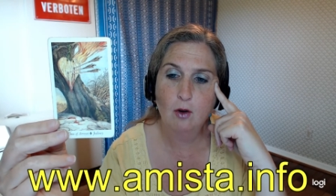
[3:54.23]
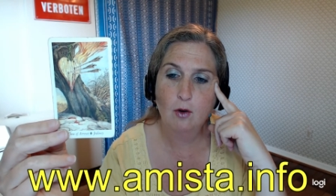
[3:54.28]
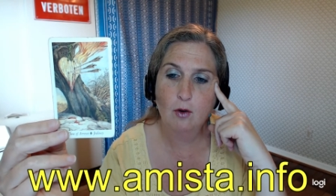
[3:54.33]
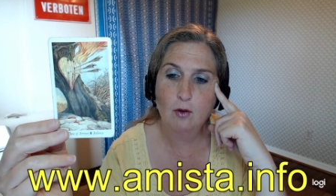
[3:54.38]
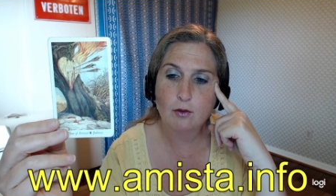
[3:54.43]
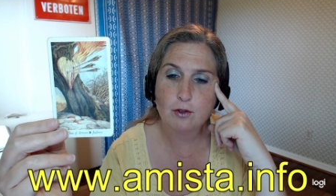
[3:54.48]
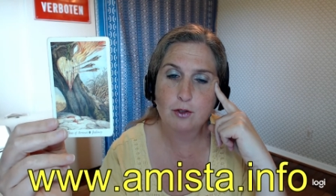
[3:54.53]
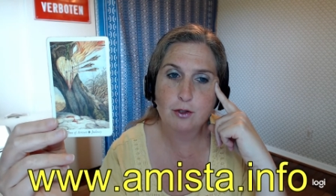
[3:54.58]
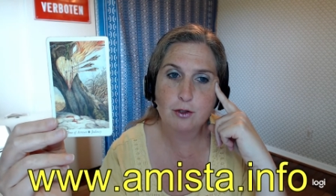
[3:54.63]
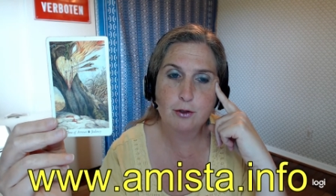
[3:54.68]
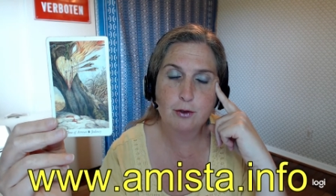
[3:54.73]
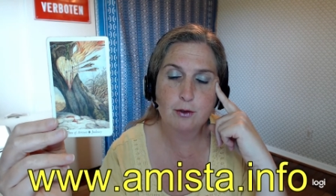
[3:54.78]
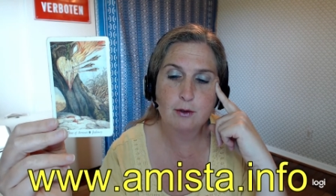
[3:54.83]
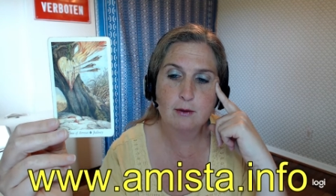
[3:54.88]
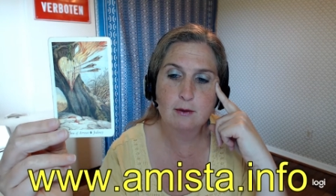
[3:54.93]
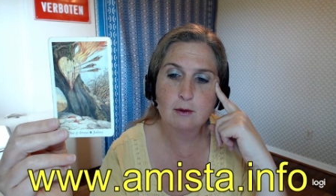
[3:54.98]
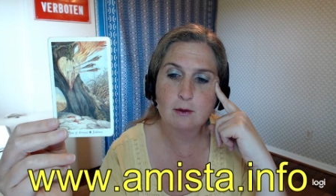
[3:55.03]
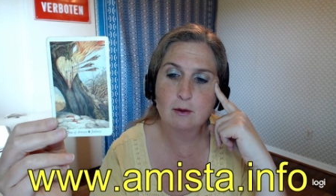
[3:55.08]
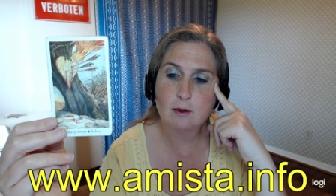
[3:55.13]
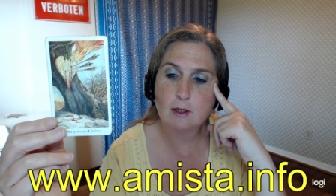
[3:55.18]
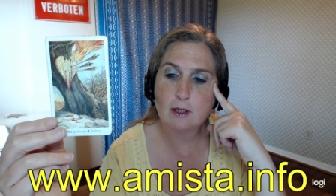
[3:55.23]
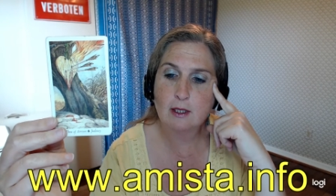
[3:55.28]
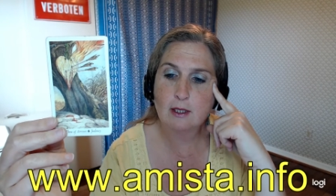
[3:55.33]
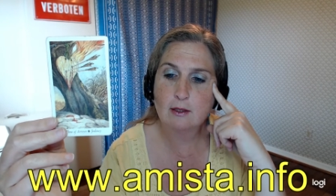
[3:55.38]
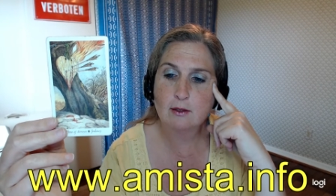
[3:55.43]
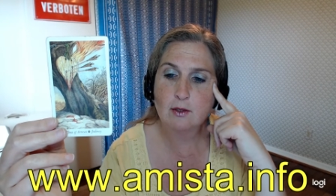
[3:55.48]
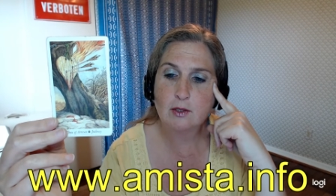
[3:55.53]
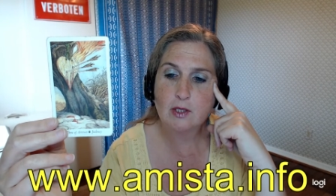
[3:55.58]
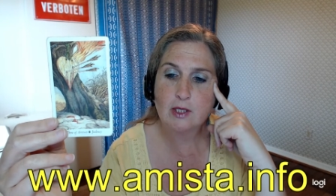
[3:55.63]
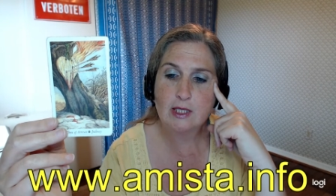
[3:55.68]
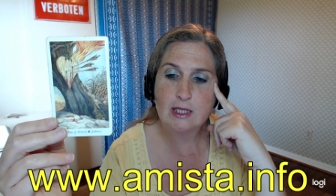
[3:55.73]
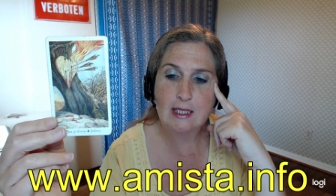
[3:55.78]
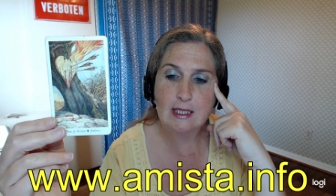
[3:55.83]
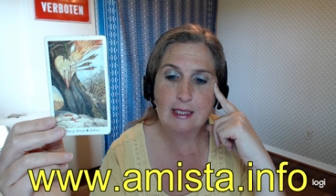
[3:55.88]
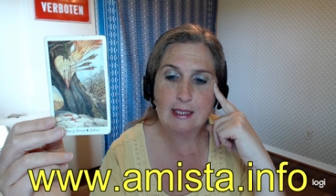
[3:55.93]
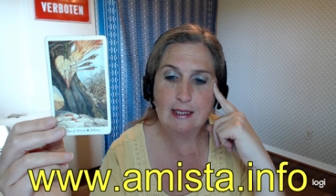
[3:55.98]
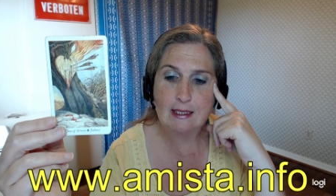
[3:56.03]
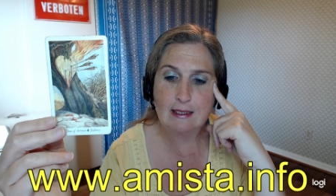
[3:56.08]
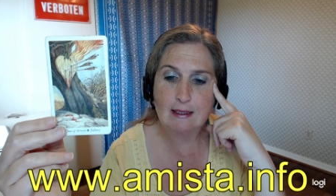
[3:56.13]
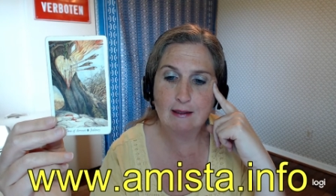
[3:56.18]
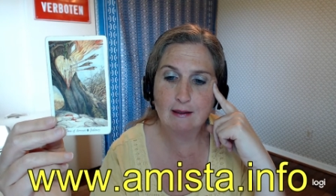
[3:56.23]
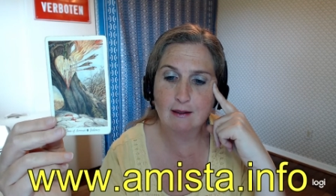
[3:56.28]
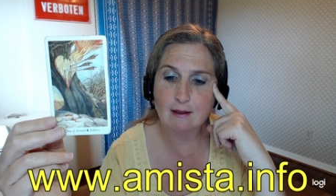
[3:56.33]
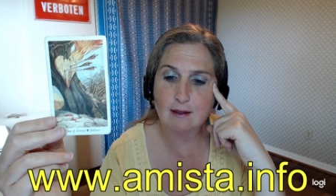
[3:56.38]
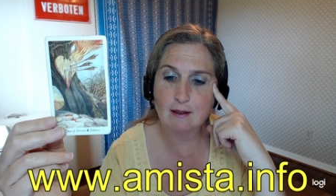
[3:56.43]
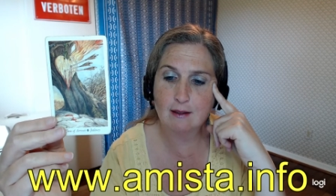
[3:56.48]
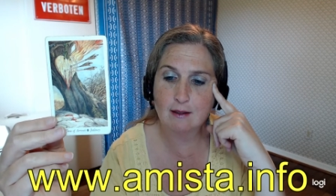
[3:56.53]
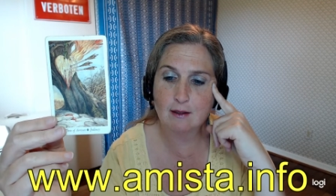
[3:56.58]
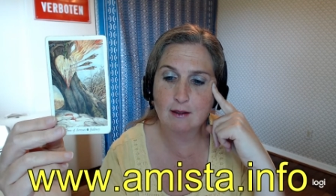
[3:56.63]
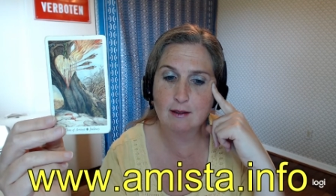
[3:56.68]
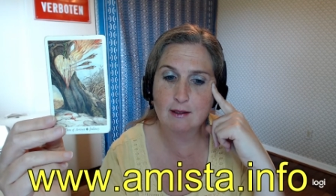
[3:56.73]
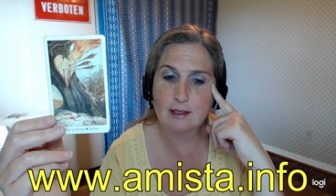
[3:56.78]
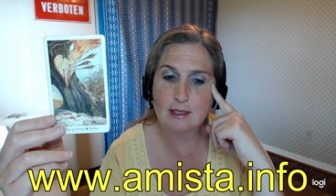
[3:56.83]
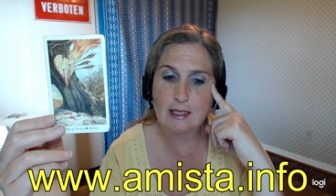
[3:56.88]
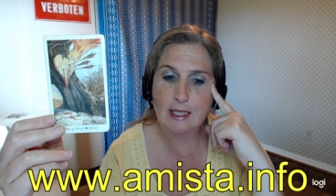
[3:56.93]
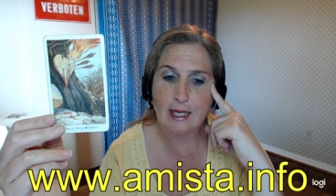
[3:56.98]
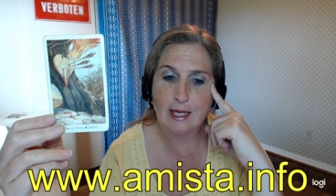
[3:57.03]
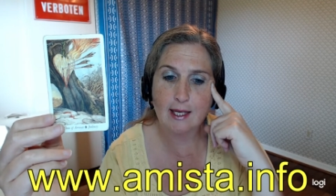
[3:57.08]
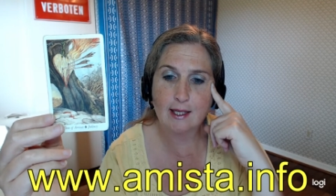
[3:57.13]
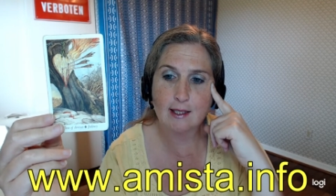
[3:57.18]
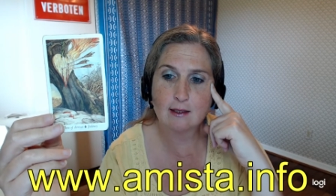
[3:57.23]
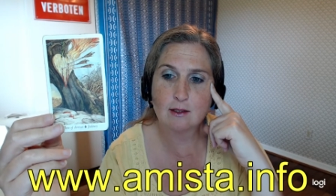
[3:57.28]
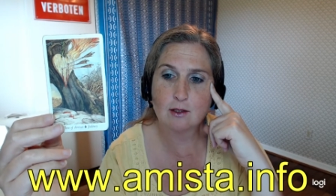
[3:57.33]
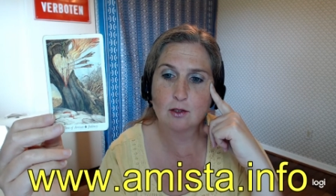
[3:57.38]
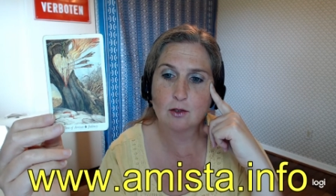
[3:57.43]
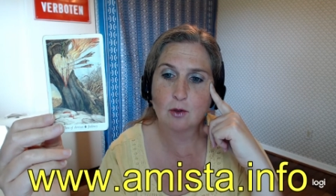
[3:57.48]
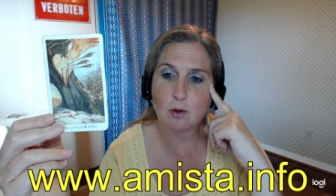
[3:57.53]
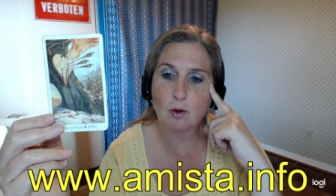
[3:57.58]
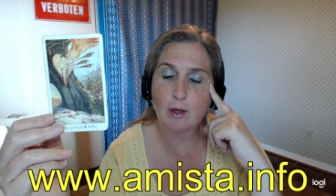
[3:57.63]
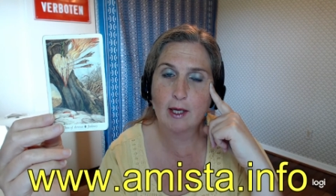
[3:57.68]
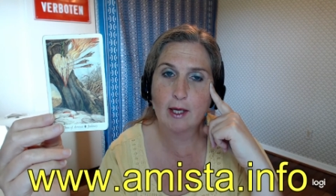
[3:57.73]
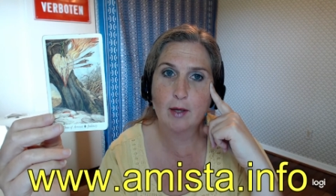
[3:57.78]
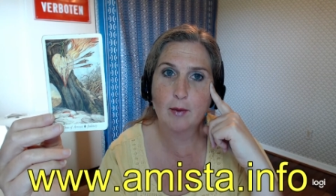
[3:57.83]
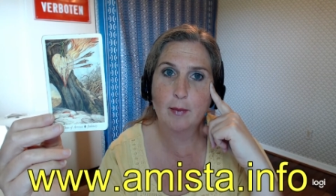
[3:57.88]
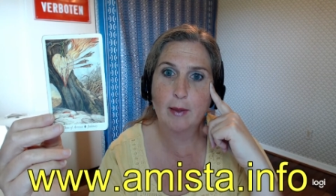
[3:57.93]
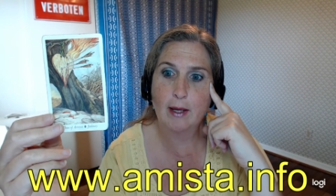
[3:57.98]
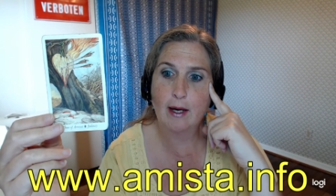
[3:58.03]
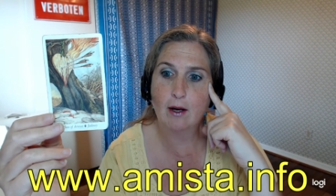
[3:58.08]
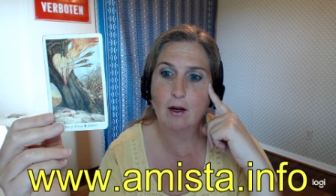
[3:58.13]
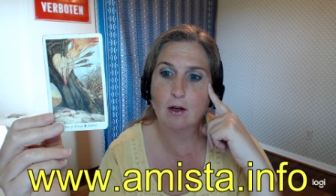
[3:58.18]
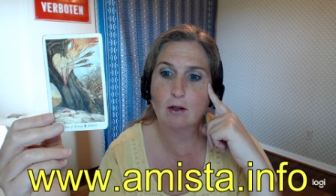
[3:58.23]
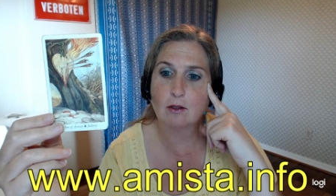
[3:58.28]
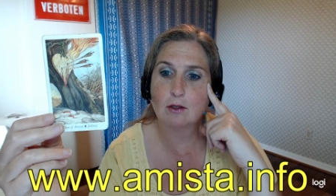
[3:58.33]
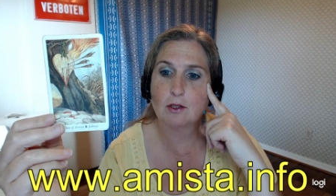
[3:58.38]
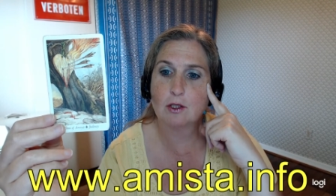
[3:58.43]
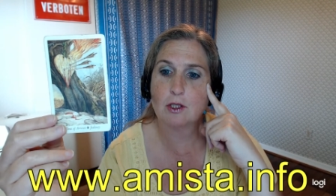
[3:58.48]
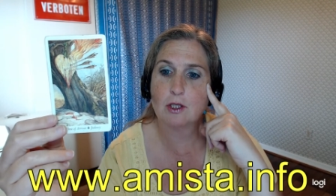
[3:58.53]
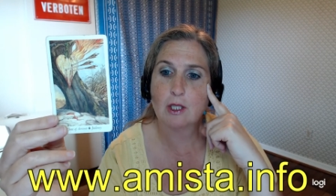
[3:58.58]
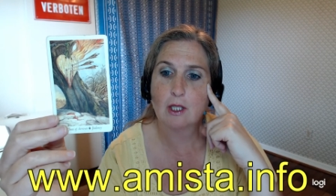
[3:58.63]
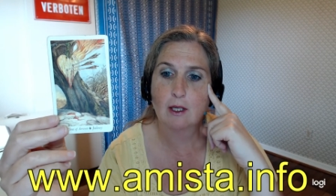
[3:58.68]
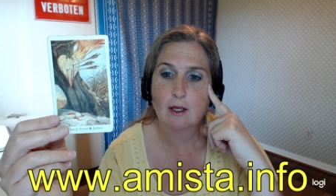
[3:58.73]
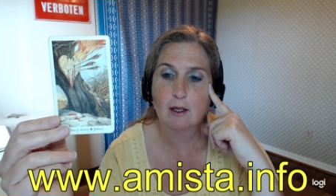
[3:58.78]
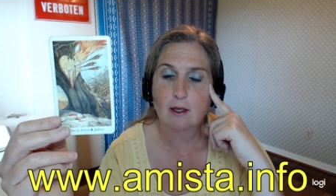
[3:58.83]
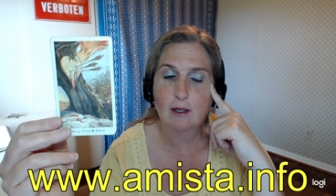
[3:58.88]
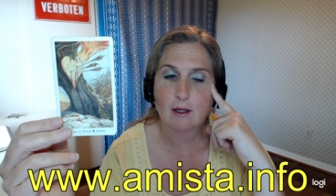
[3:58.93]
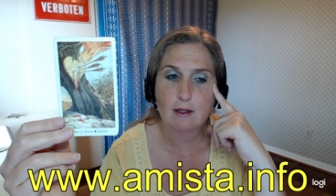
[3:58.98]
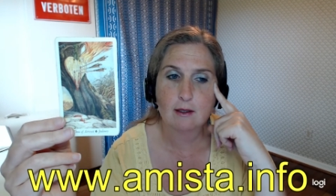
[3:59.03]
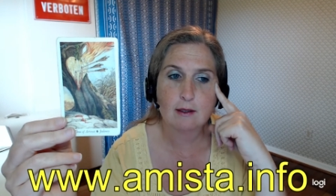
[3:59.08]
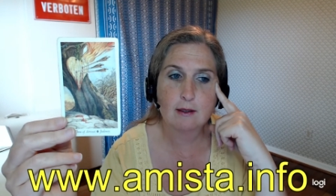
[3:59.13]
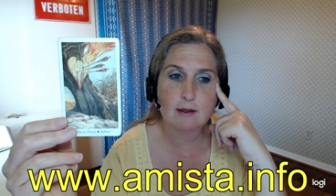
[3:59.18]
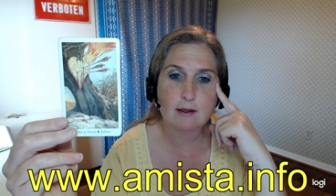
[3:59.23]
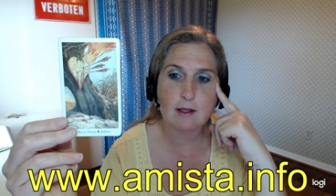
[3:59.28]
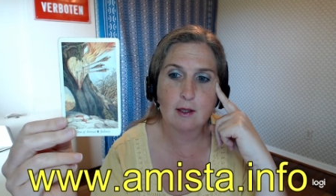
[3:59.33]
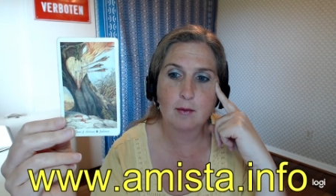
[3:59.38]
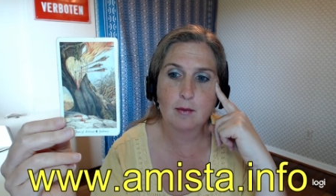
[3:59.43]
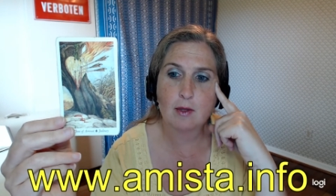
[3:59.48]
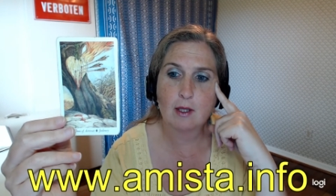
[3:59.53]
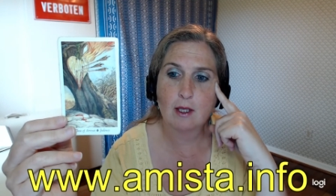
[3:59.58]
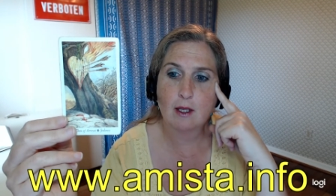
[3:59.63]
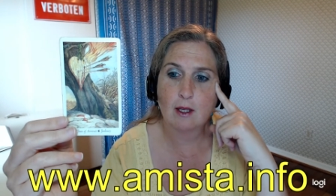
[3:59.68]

to you see a sad story about something